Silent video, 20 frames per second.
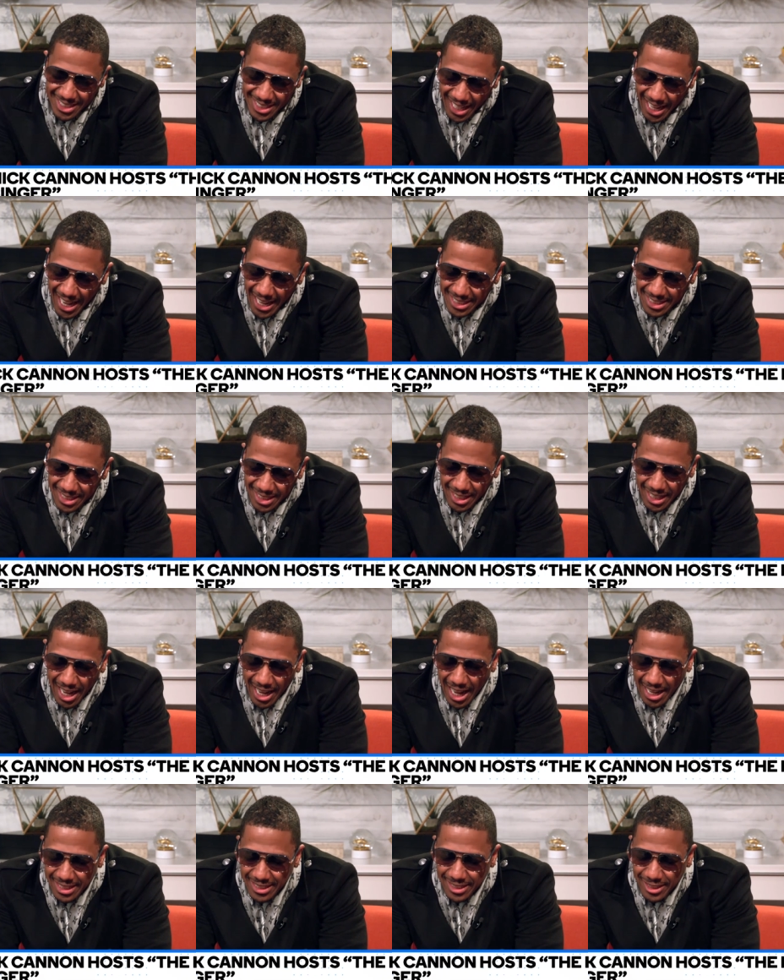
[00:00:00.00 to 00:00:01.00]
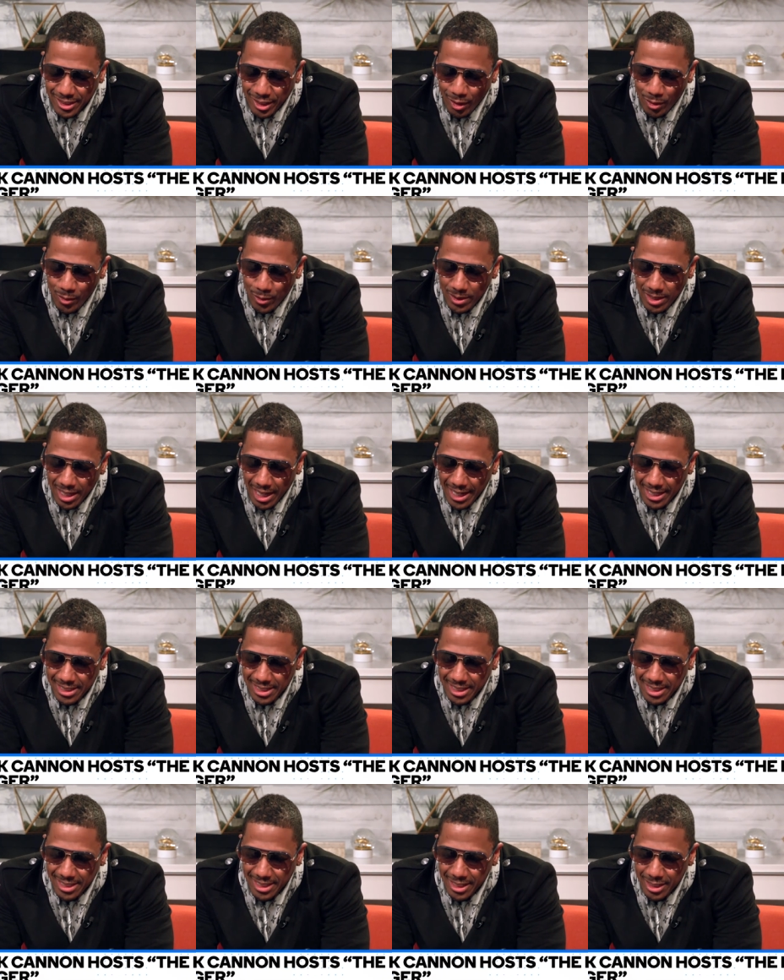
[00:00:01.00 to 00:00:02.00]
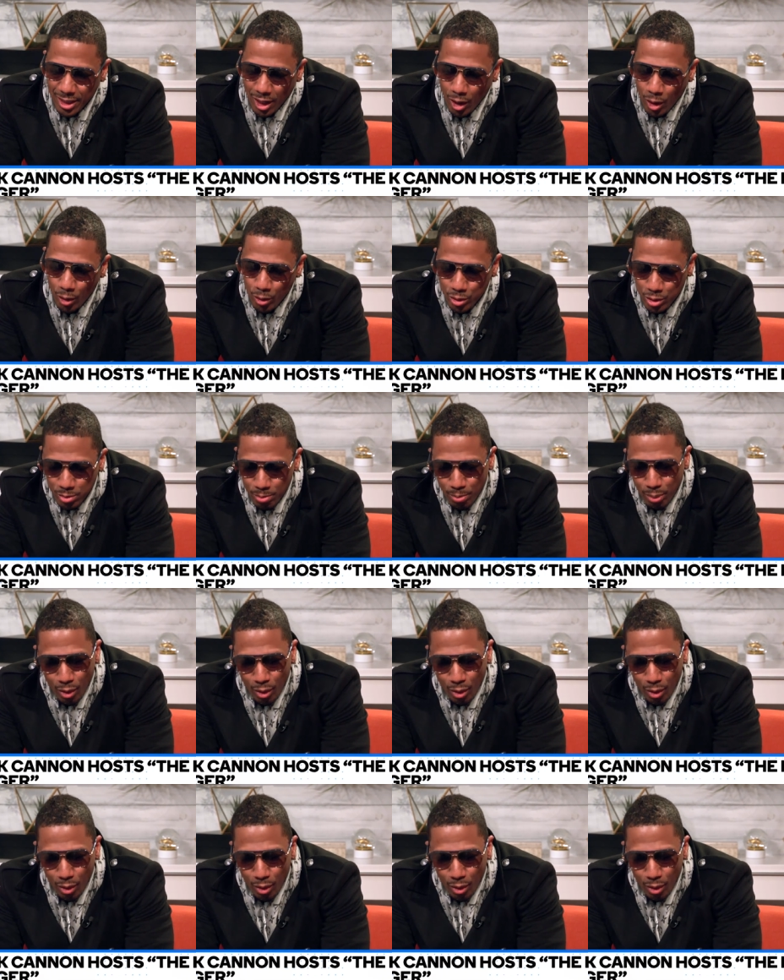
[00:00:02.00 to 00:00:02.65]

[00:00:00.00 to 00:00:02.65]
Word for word: it's actually, I don't like to just host